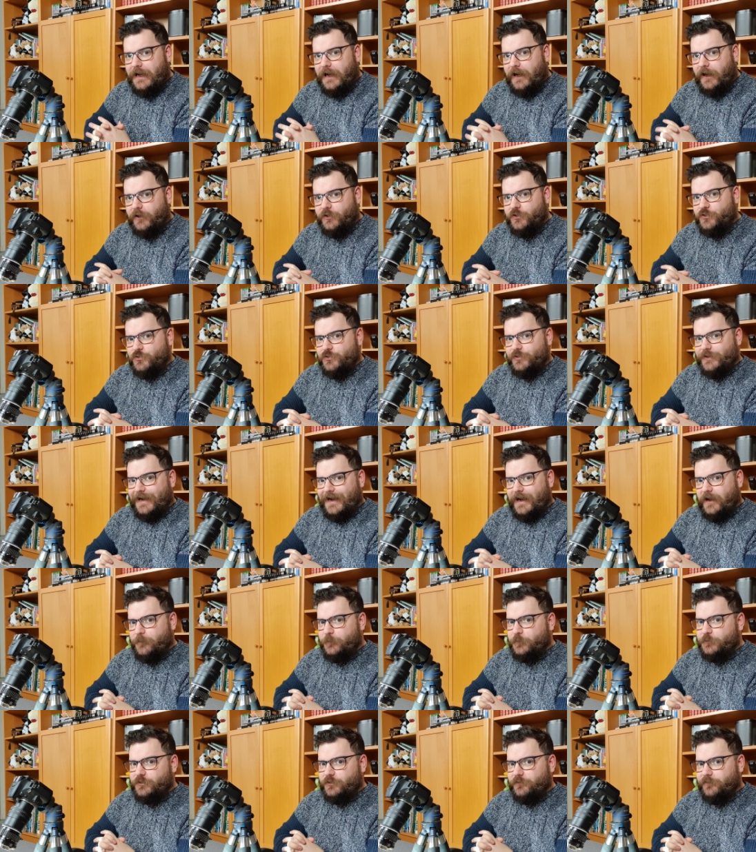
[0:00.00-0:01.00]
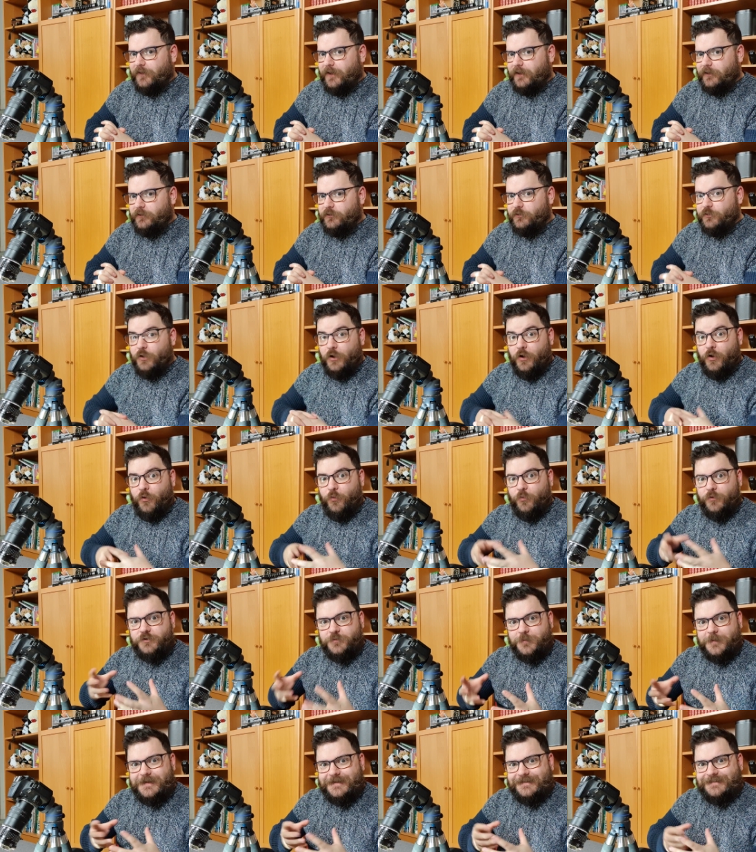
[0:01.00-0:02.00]
a good aperture value
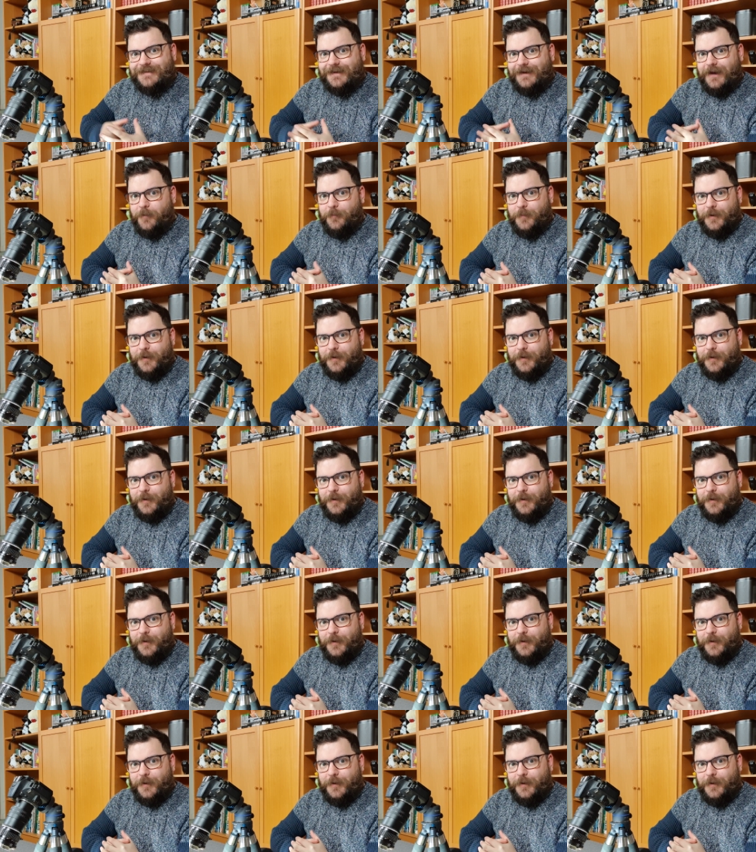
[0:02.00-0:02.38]
which means a